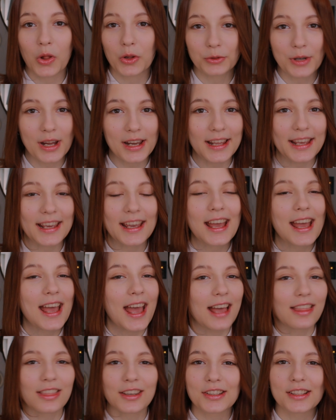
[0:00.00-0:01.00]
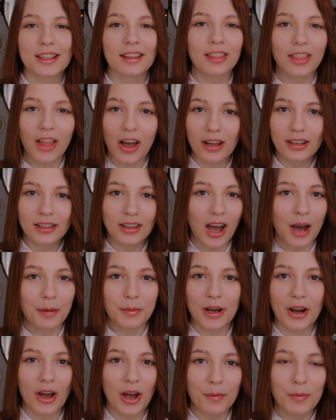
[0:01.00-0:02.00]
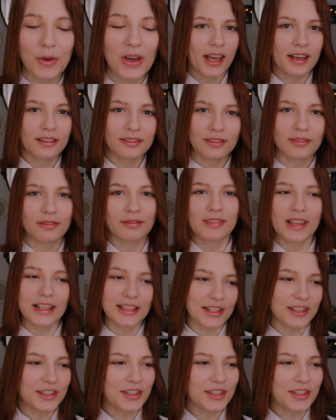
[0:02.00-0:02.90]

already, and there's a lot coming up, and let's